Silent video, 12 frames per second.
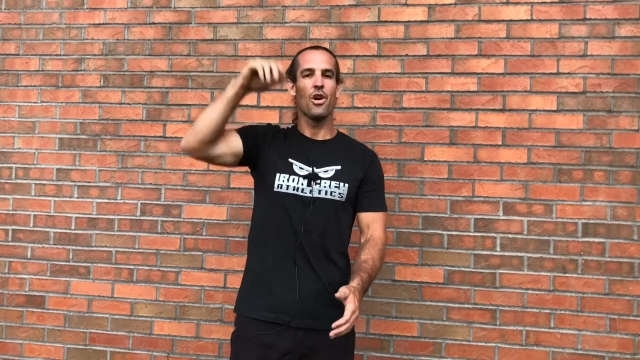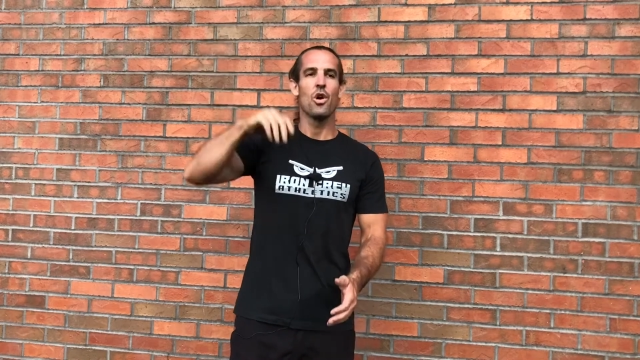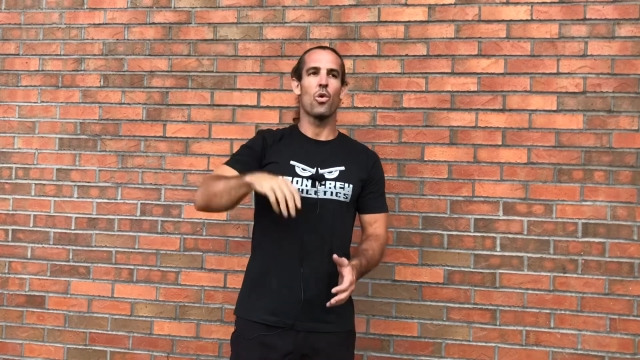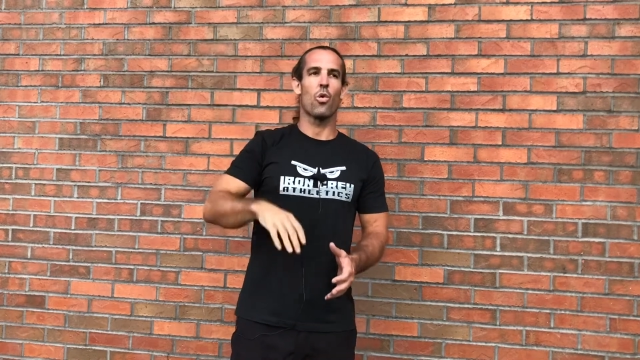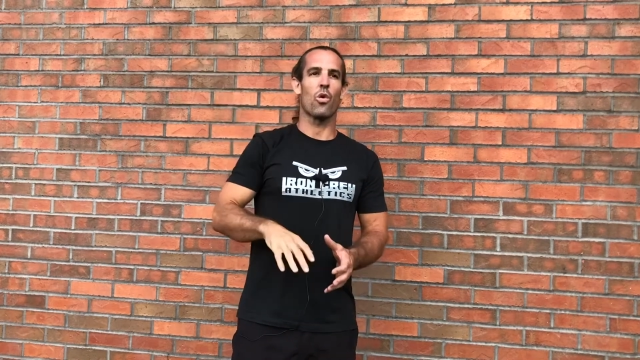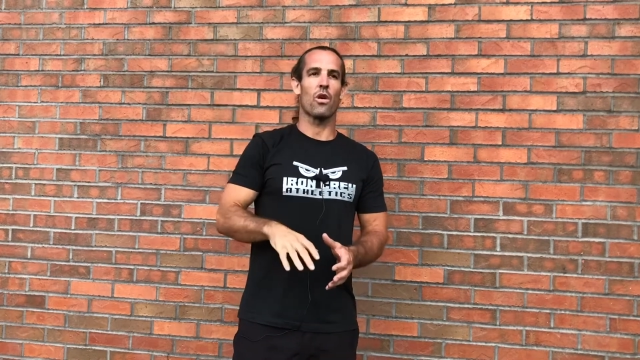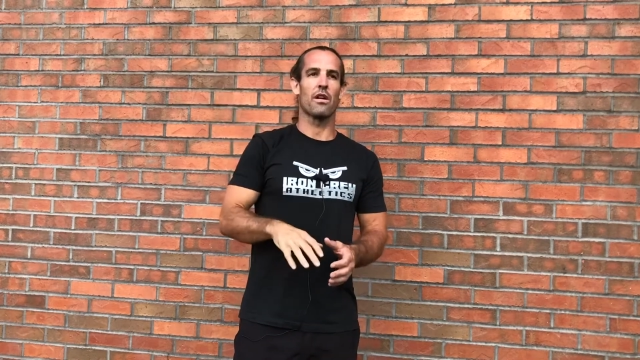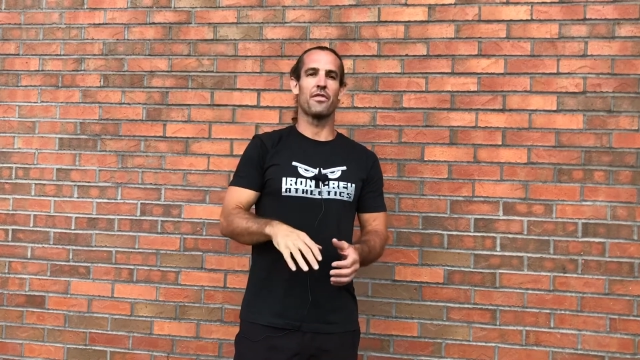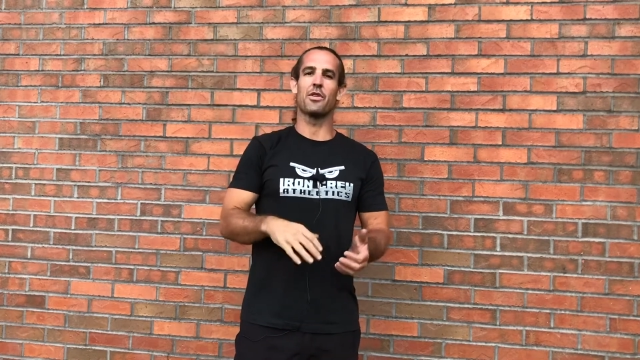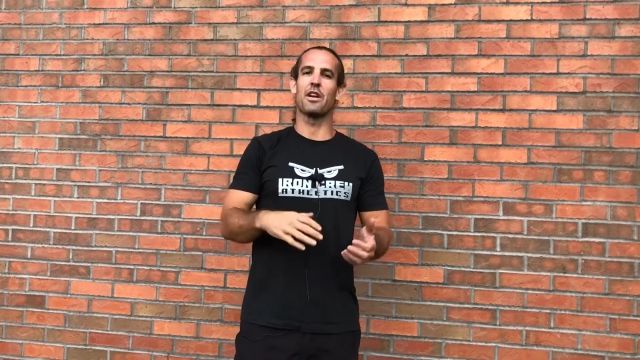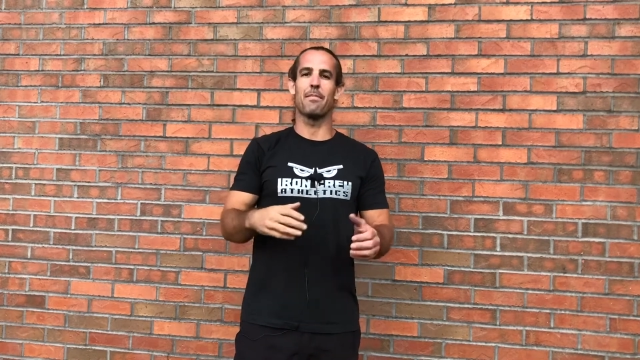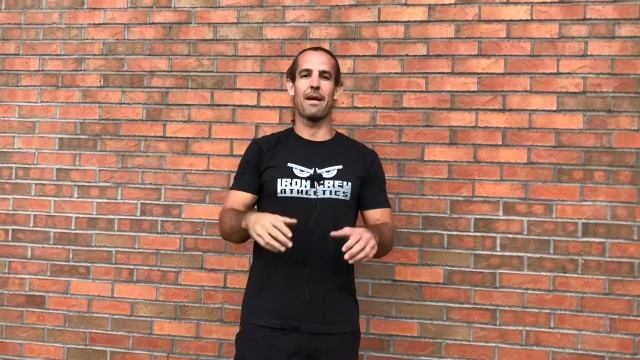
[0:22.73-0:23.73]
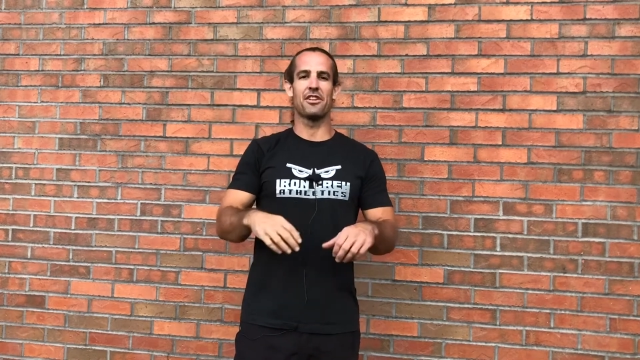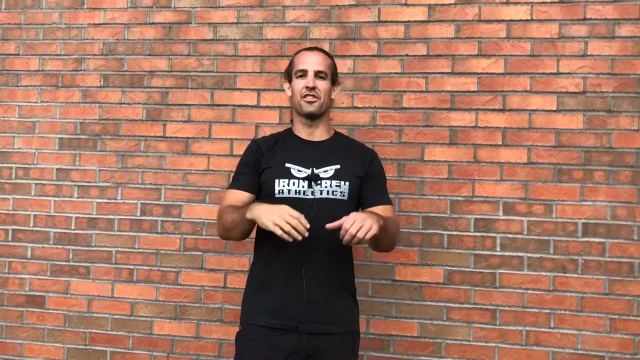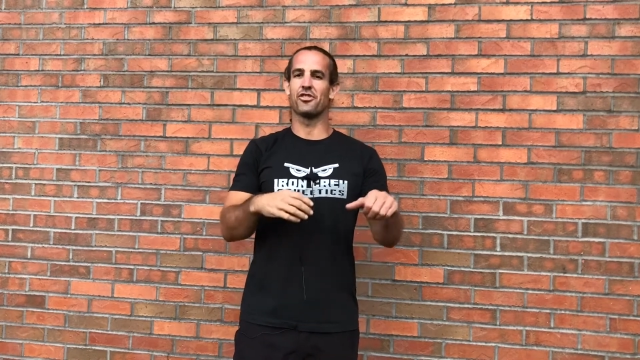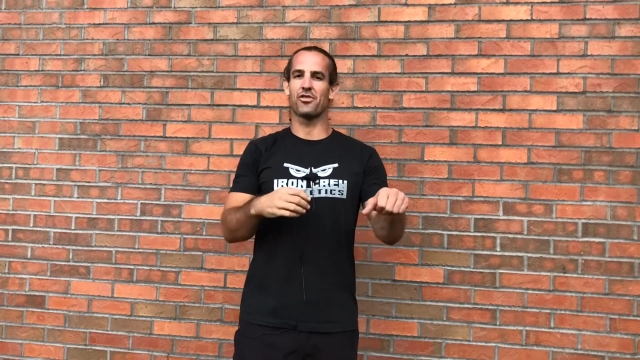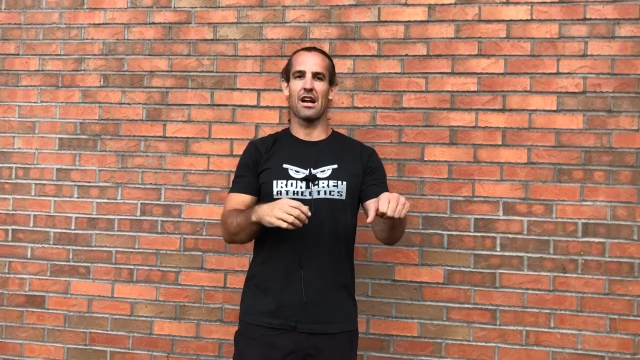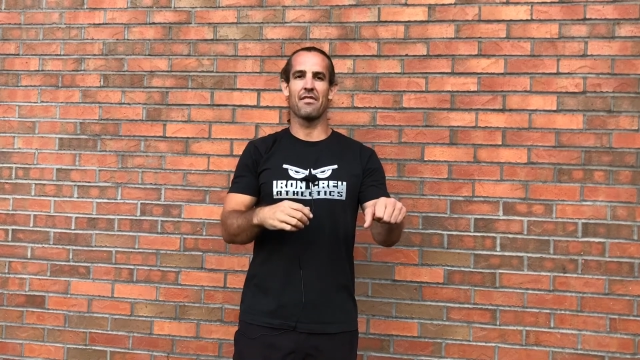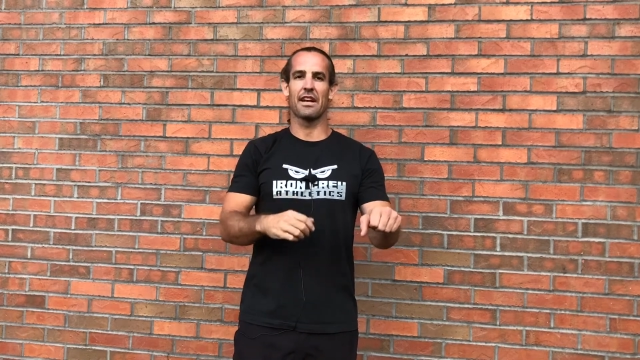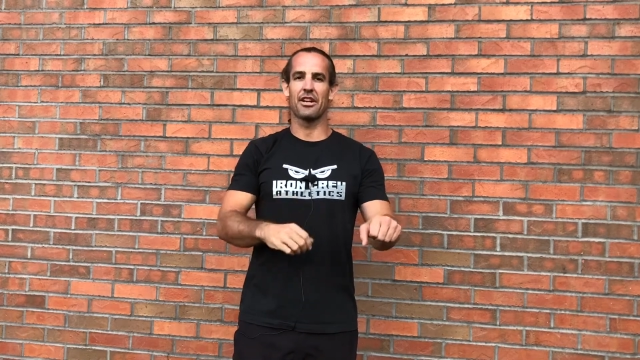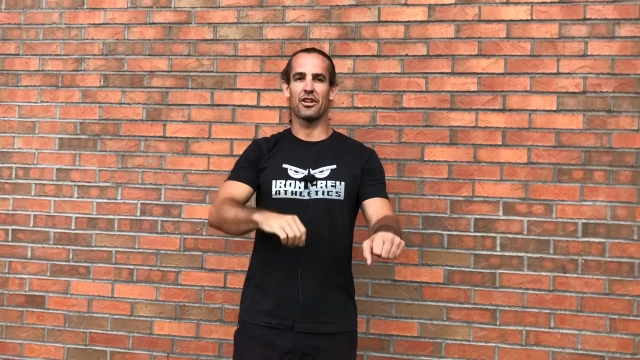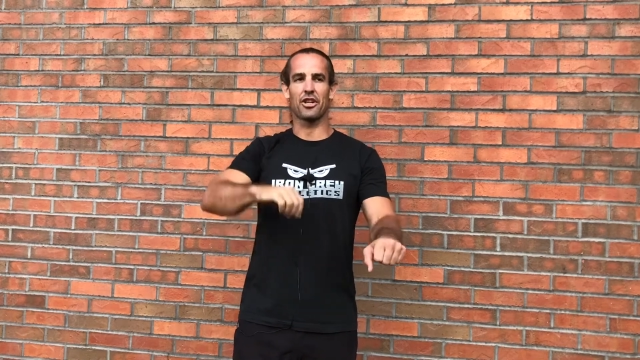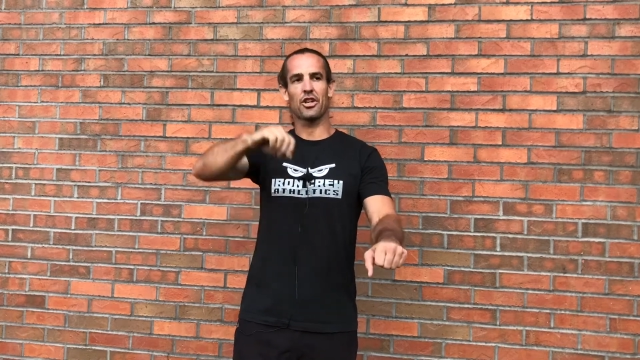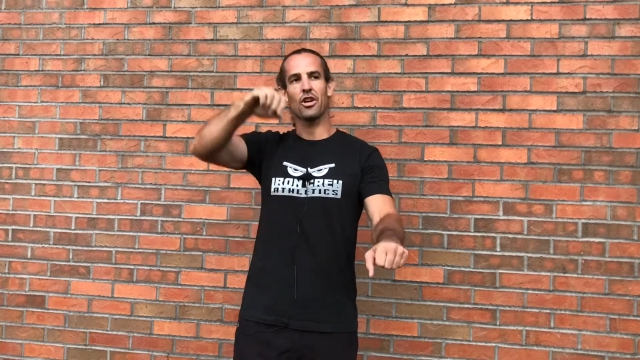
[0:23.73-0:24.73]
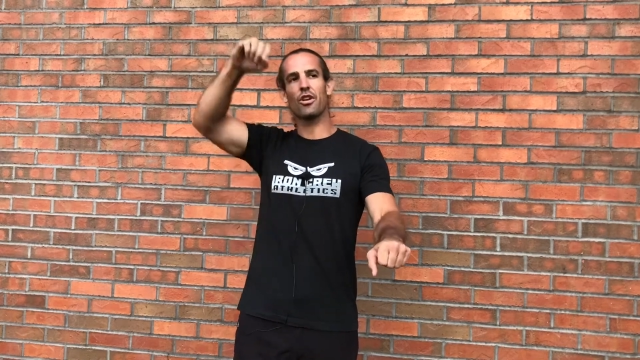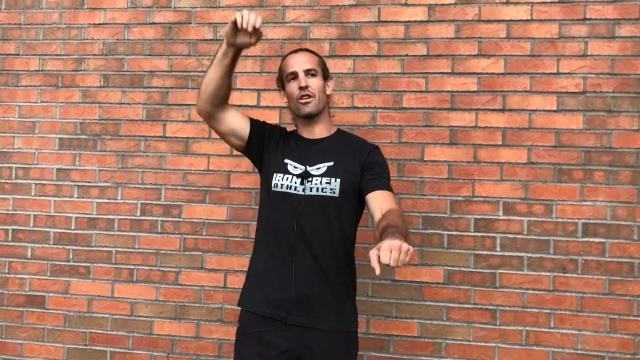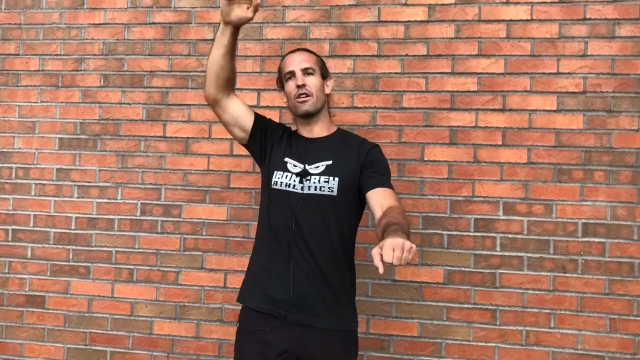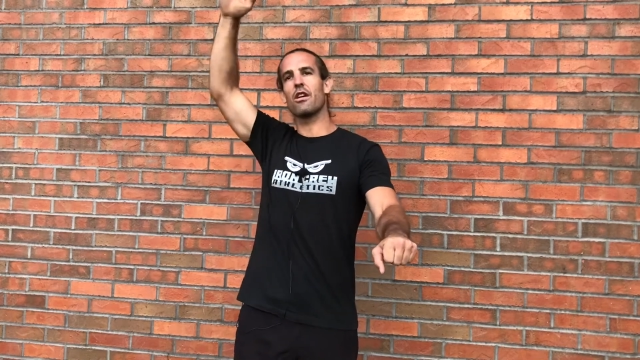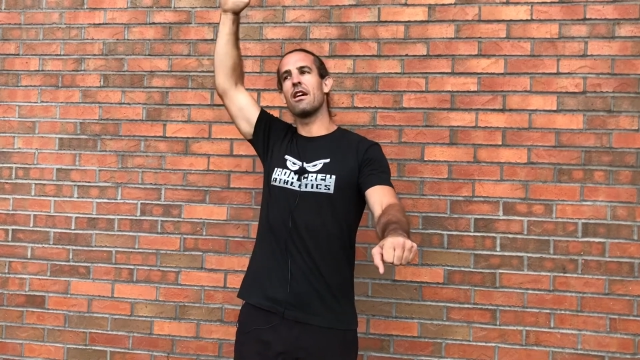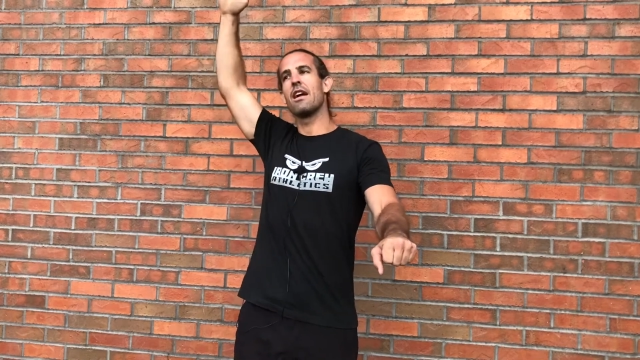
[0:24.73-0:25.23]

or if you can imagine driving in your car